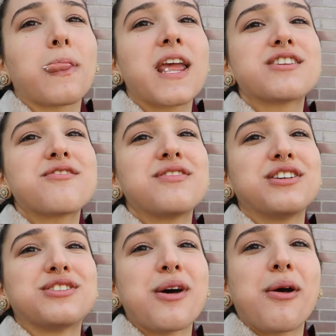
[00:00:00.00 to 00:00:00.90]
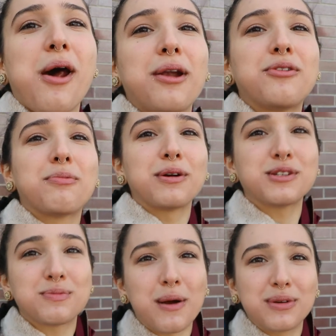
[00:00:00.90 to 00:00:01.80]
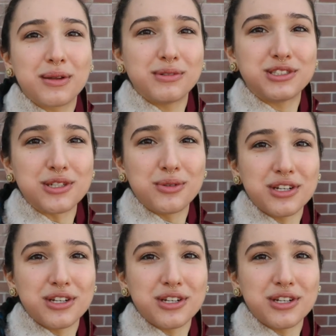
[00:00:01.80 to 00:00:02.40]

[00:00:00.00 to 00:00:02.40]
These are really so good. Roberta's probably gonna be so